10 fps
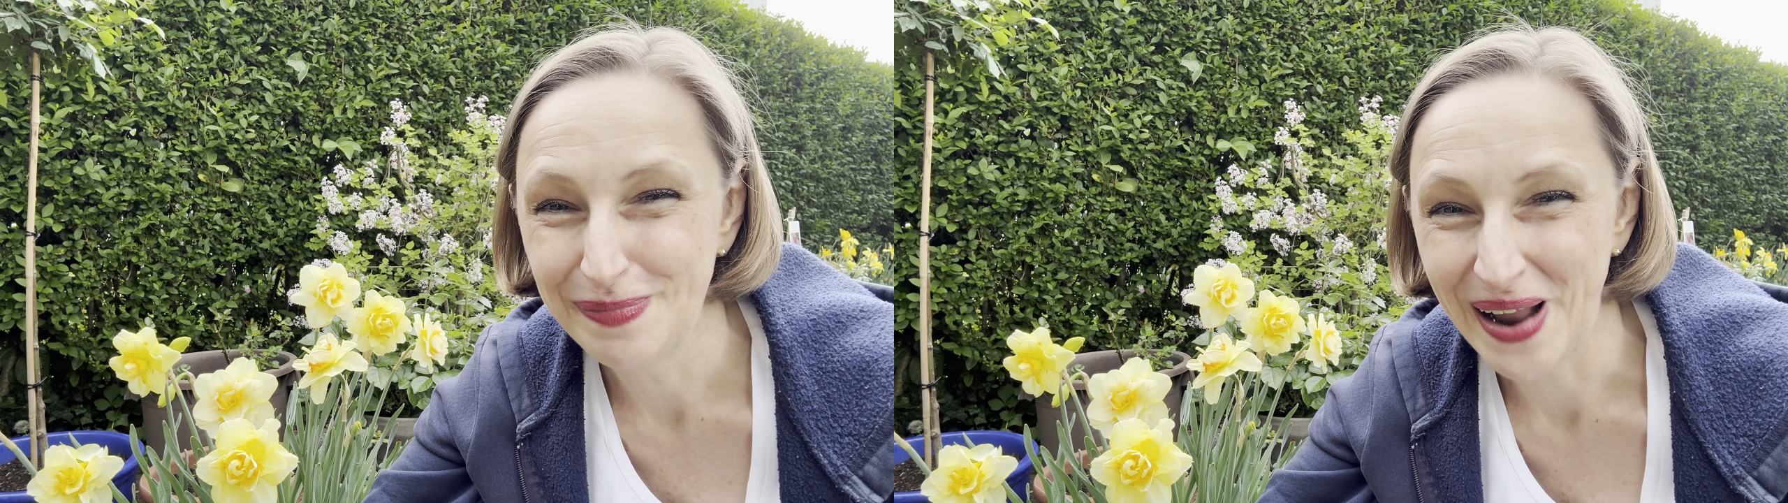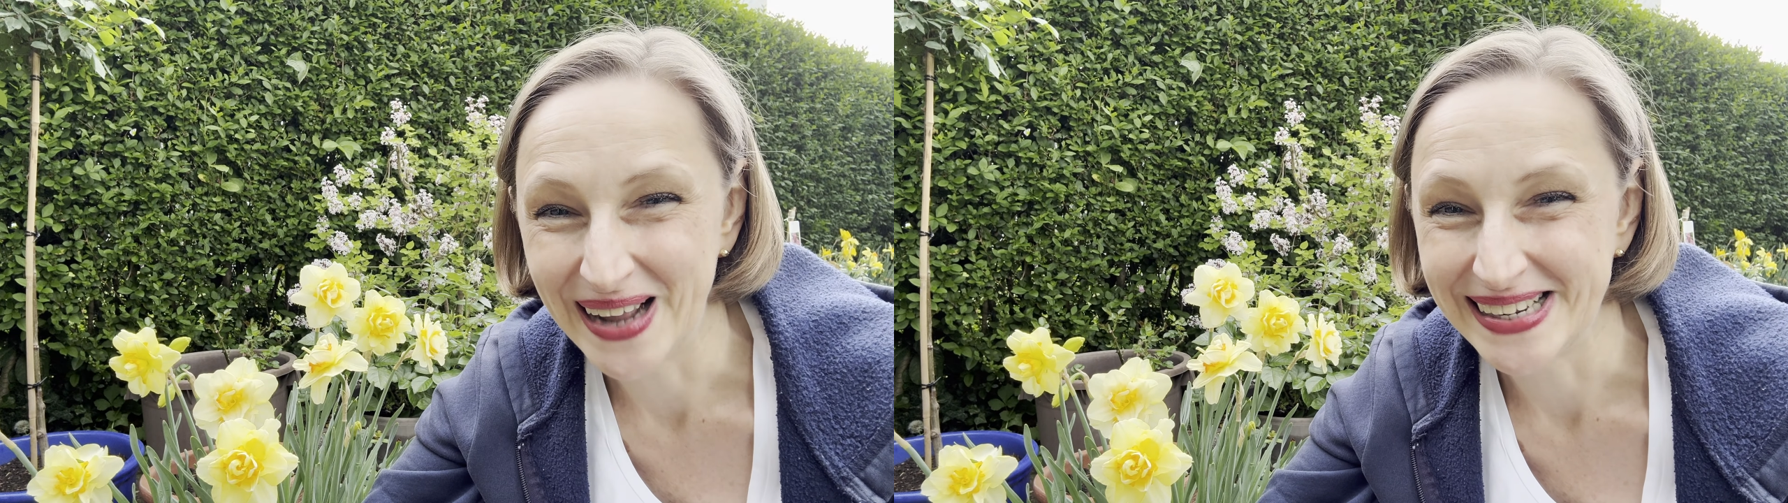
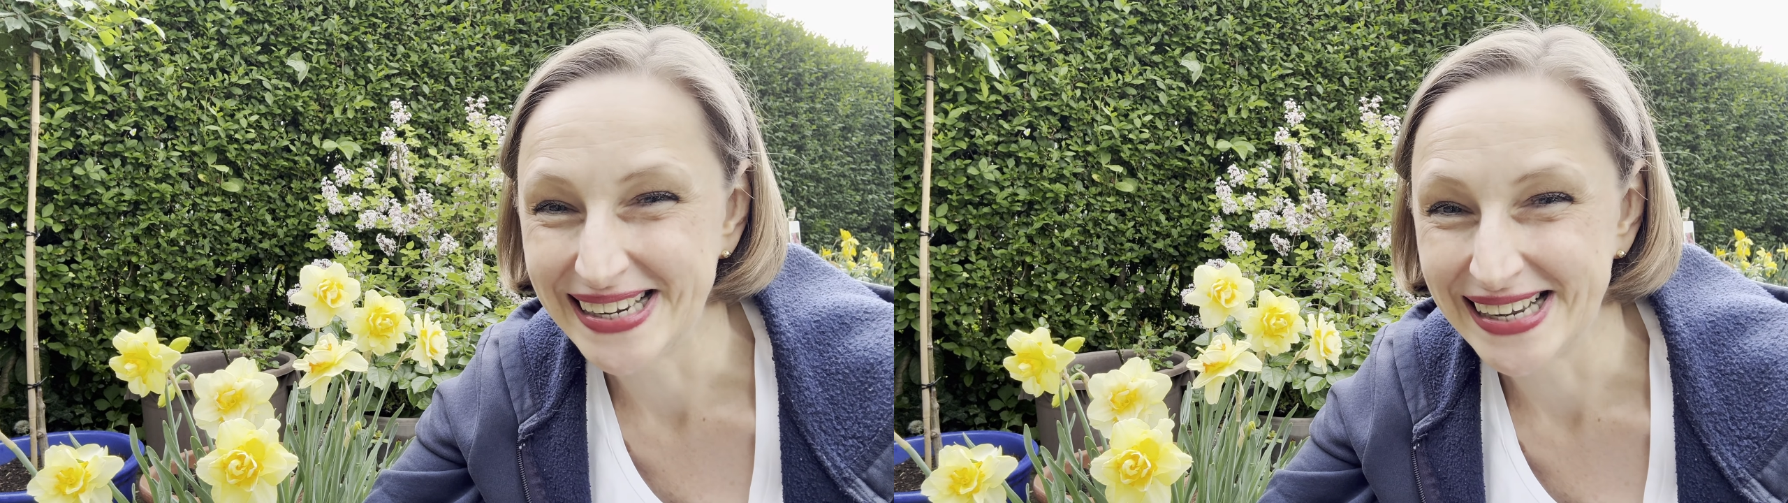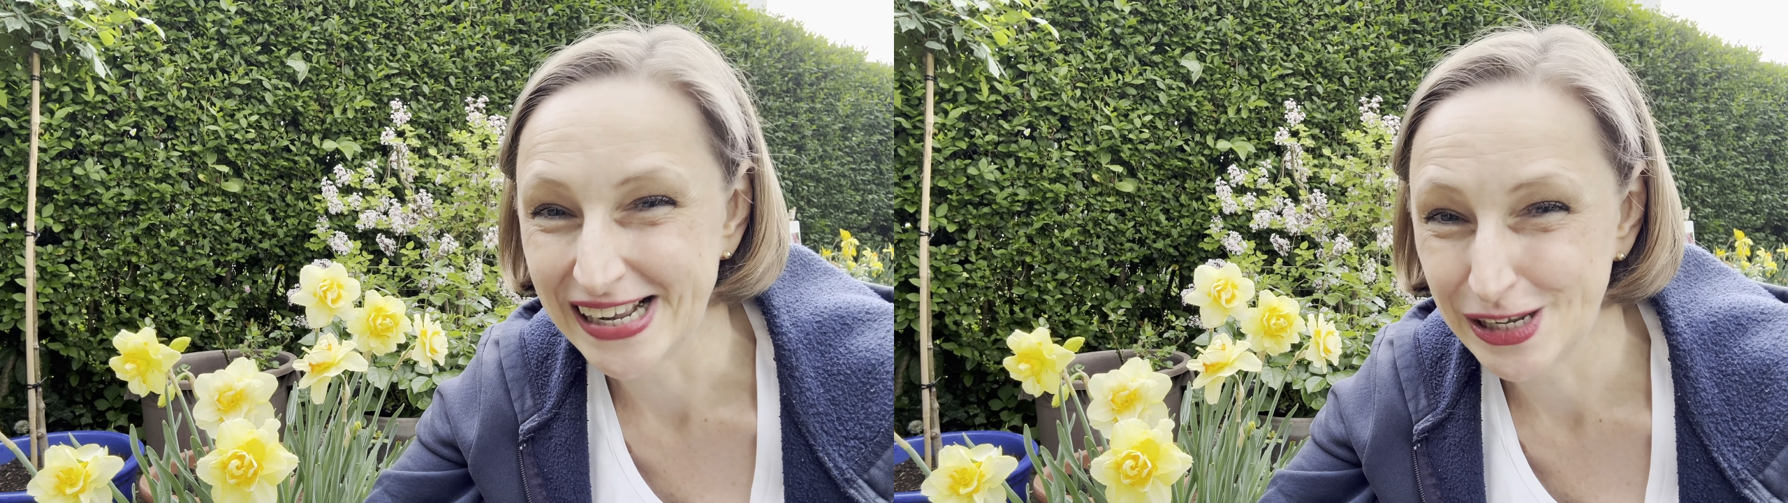
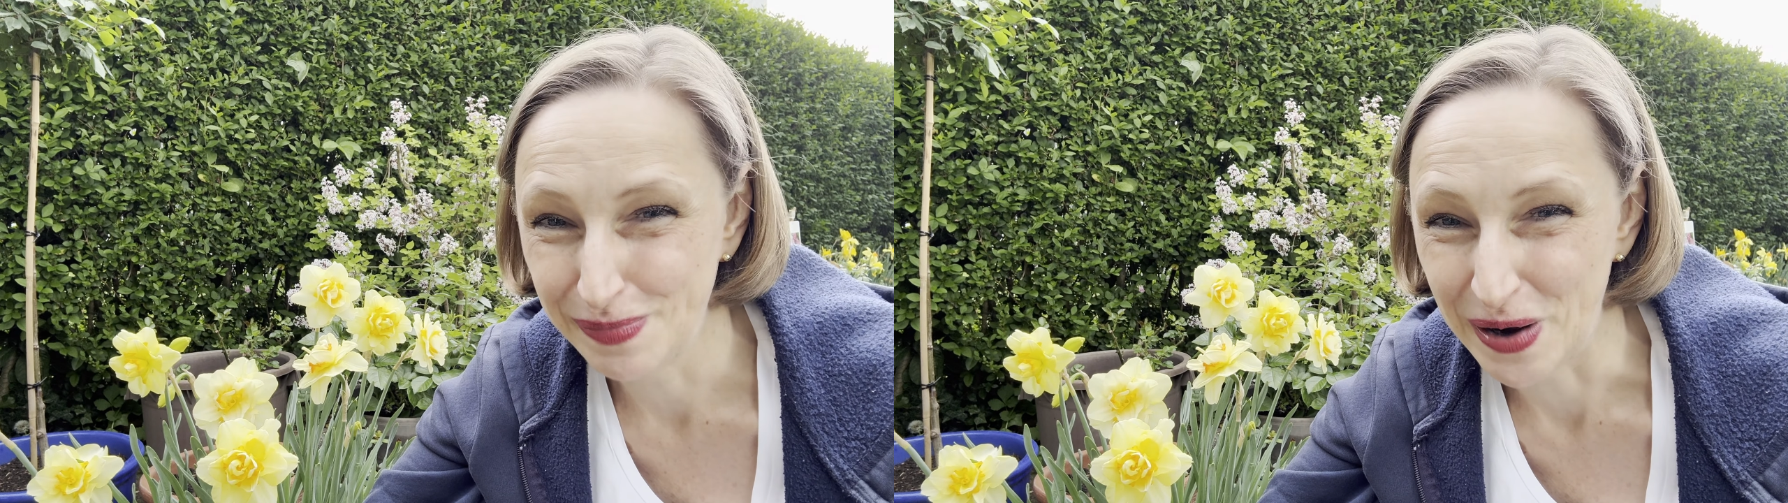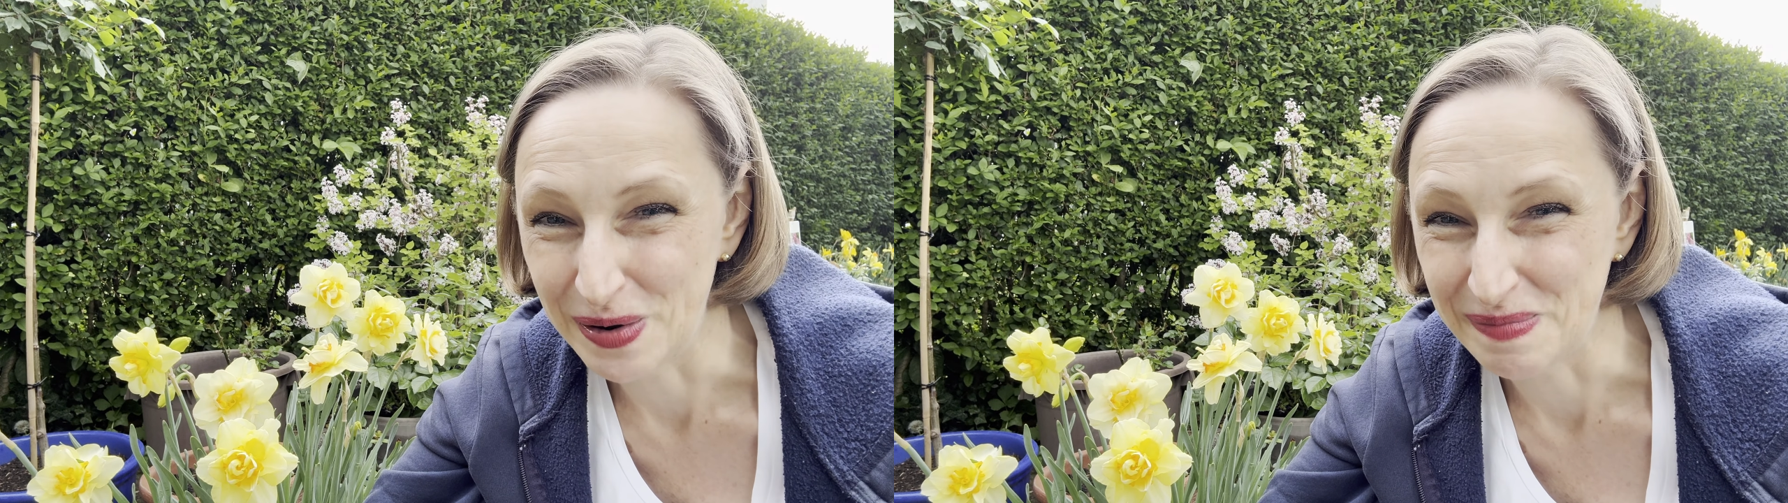planting
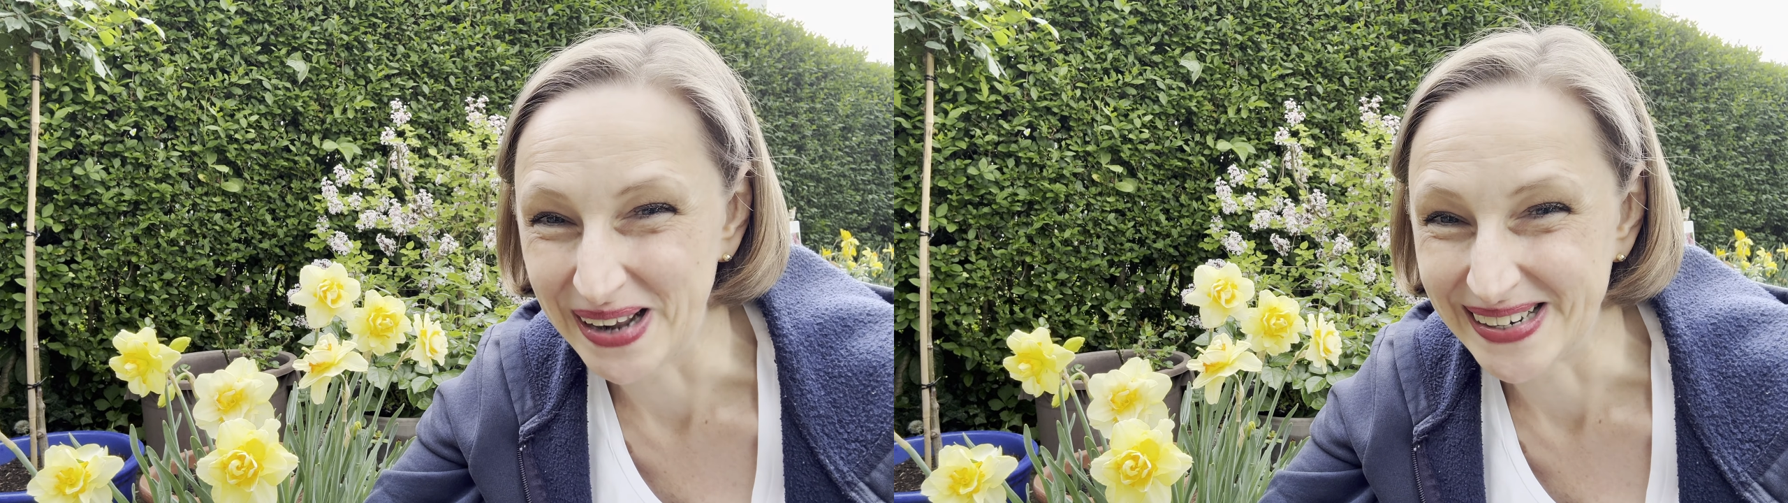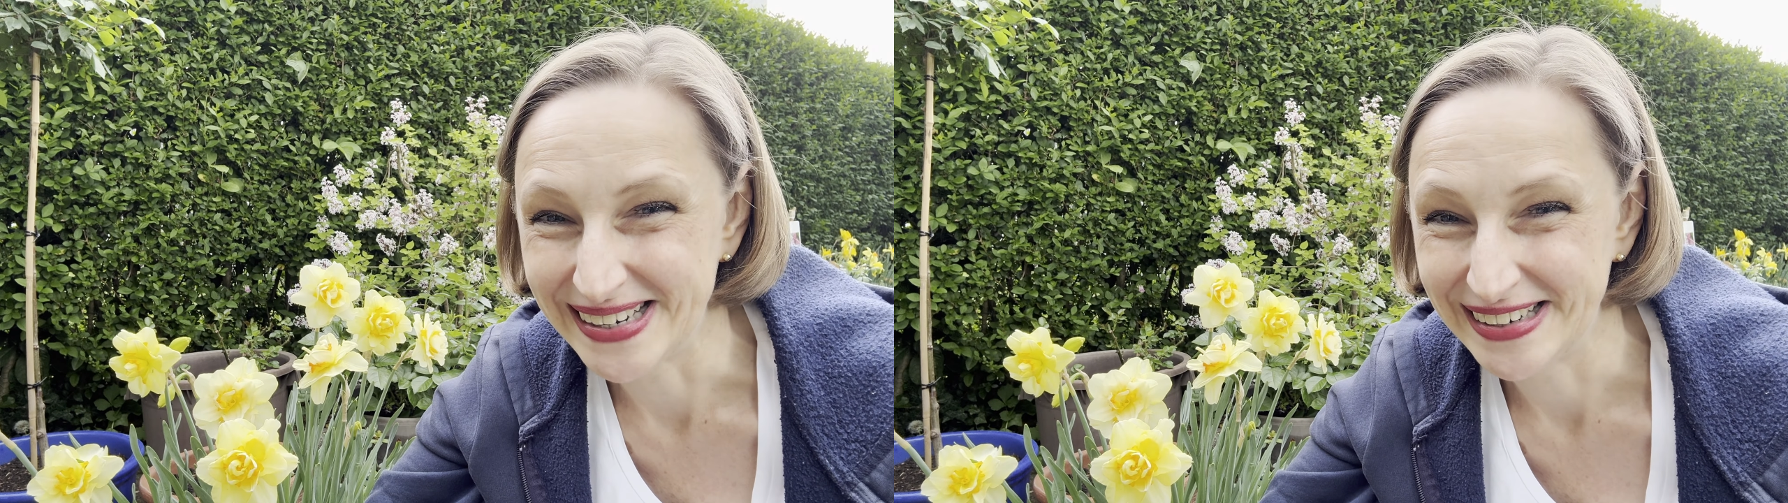experiment.